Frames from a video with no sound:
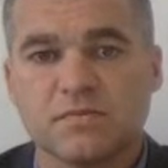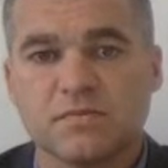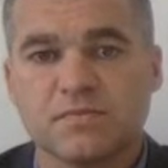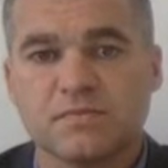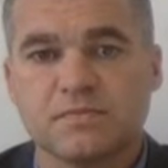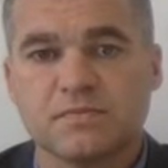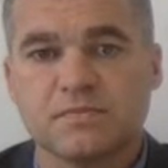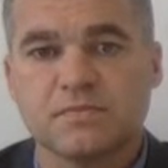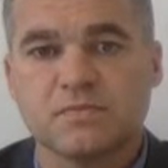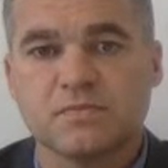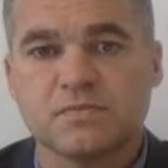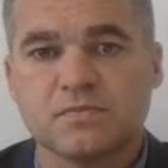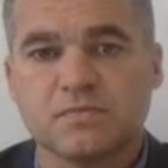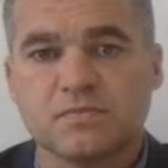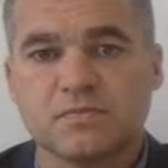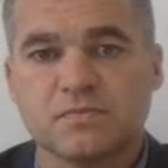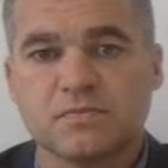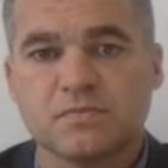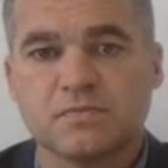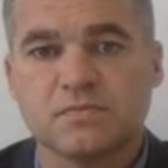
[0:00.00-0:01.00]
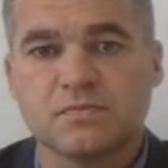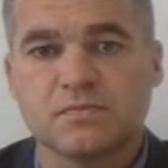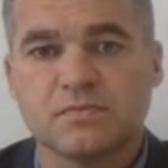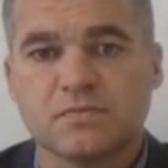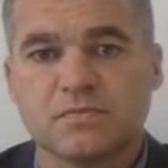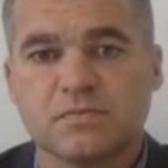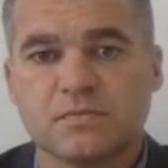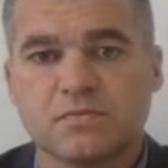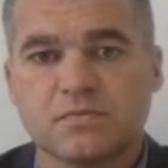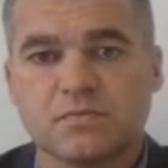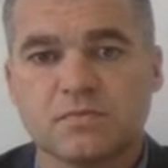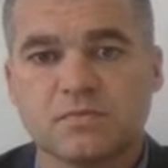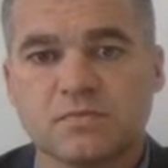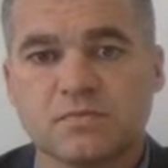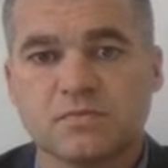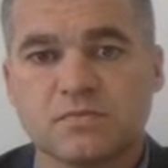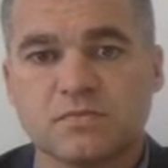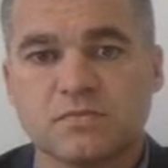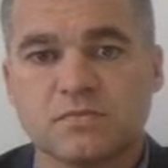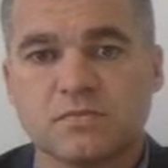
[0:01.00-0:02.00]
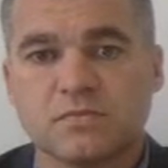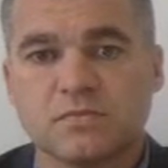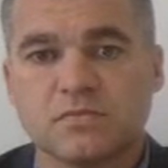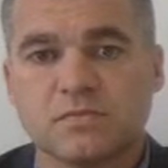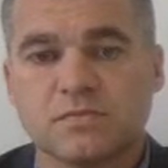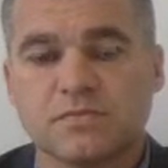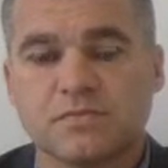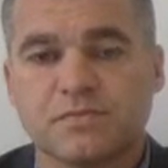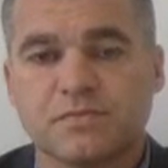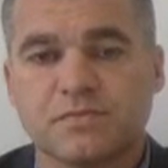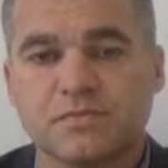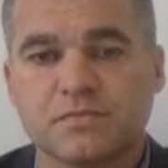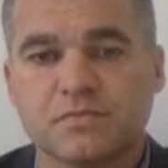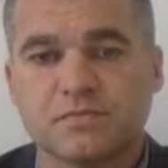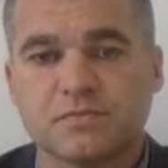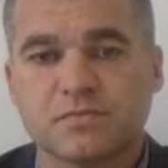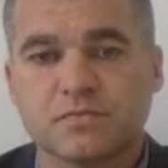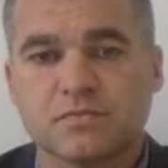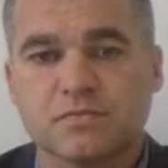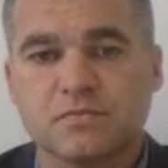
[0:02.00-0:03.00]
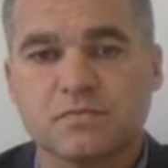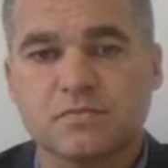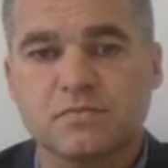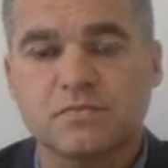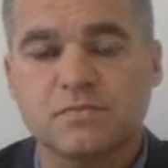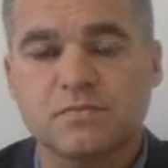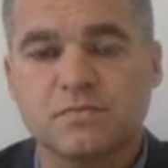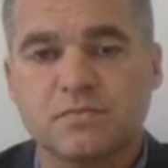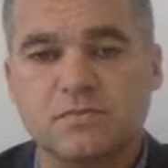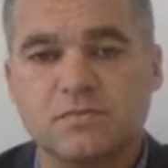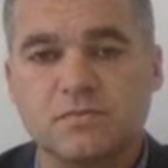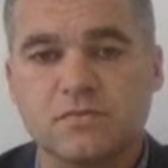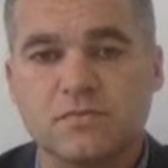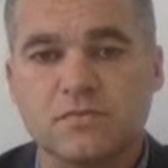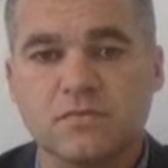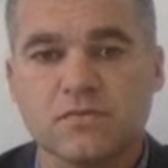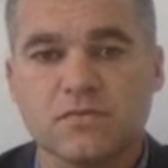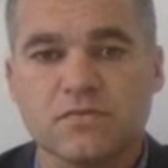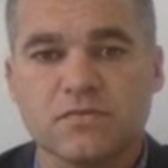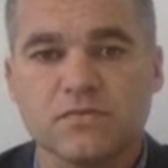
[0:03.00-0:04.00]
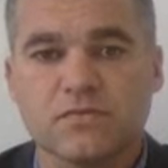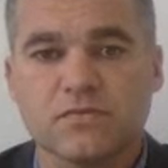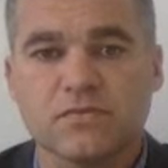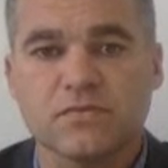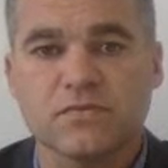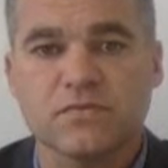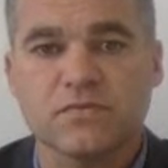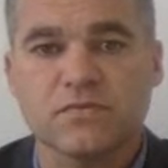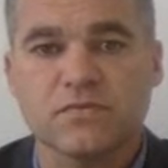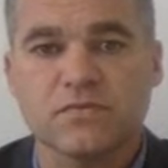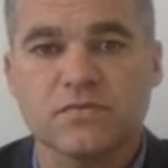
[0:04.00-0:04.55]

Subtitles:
(silent)